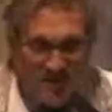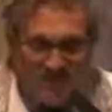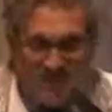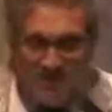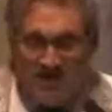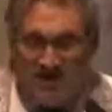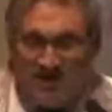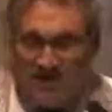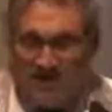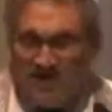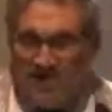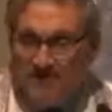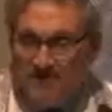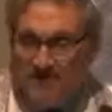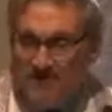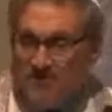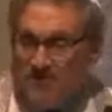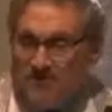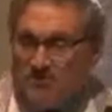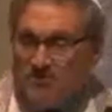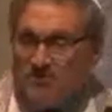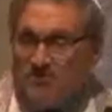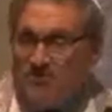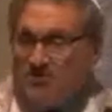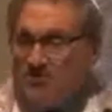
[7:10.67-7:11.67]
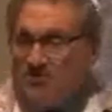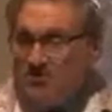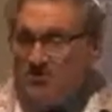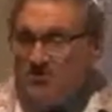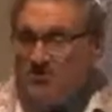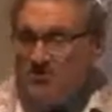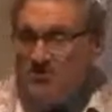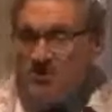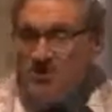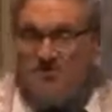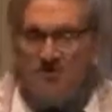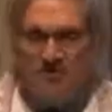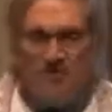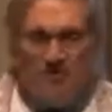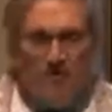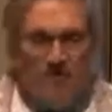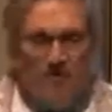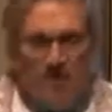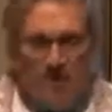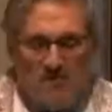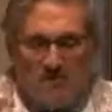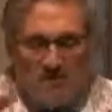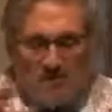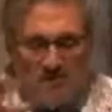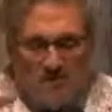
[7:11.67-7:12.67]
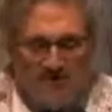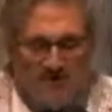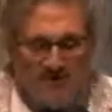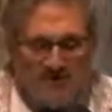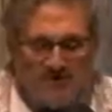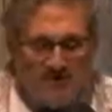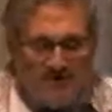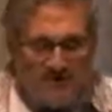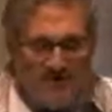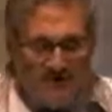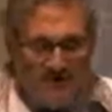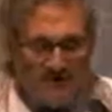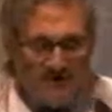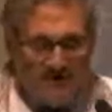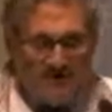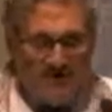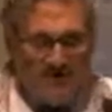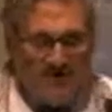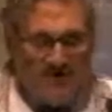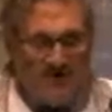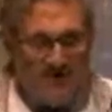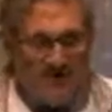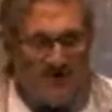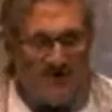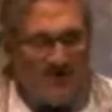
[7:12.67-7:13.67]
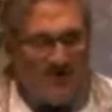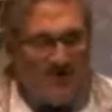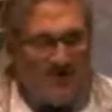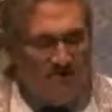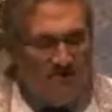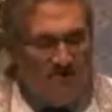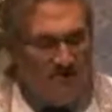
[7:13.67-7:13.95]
You have to go searching for it, piecing it together.